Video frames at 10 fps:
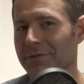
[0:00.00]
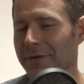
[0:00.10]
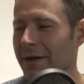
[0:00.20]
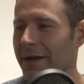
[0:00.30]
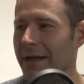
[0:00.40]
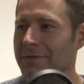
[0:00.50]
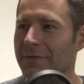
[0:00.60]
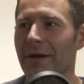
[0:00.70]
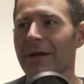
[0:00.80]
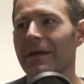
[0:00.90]
It's
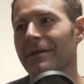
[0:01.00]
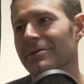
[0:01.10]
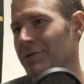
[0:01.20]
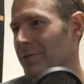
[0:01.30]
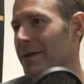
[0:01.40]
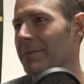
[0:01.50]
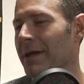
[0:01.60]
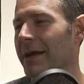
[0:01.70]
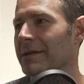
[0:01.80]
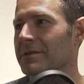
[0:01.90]
very
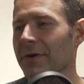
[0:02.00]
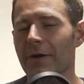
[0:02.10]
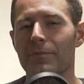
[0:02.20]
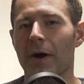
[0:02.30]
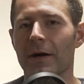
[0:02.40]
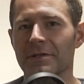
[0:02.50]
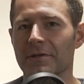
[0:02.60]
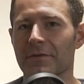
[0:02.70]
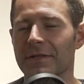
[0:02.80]
dreamlike. It's very positive.